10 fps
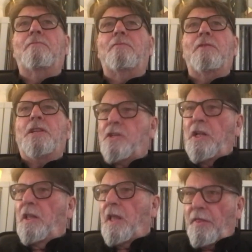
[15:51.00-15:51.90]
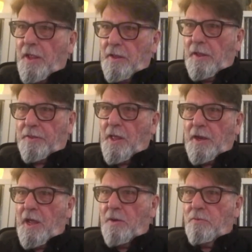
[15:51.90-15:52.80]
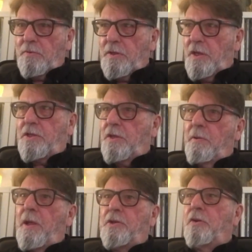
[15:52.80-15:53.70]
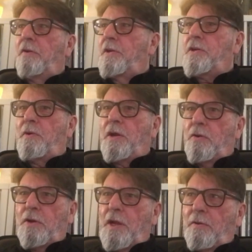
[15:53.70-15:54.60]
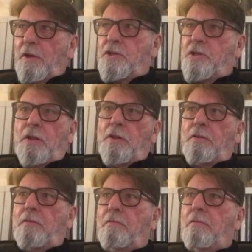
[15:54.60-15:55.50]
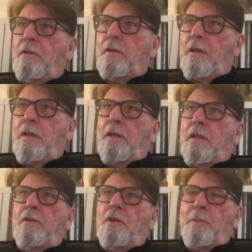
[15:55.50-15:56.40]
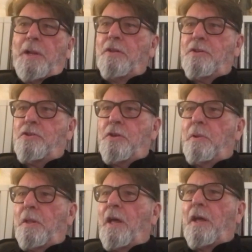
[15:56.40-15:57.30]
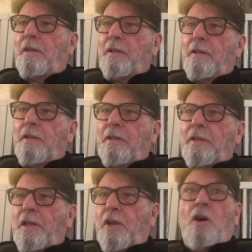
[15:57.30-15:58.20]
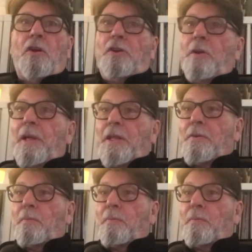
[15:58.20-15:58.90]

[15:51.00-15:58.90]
it's still like that now. You hear a Joy Division record now, and it's still, nobody else is doing that. You can't do it.